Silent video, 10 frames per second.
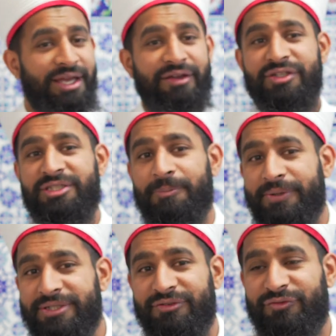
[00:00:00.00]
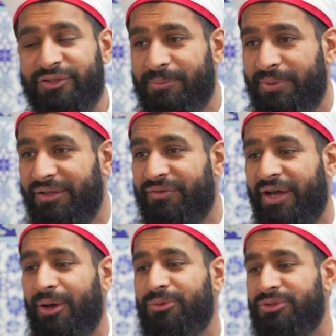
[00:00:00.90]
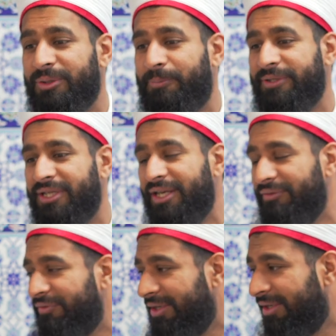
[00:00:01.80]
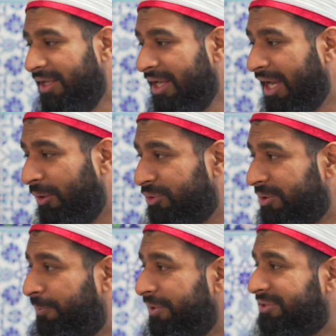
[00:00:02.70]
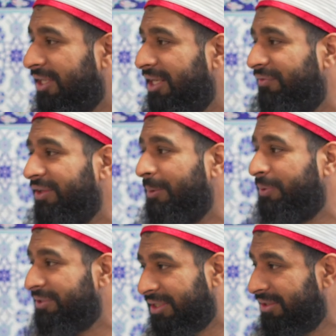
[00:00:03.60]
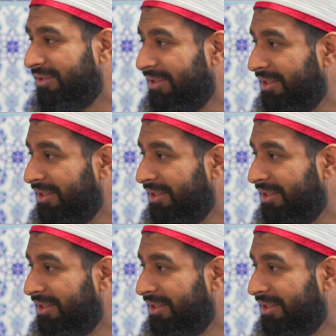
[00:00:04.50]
If it's a prison for the believer, how does a prison live in, how does a prisoner live in a prison?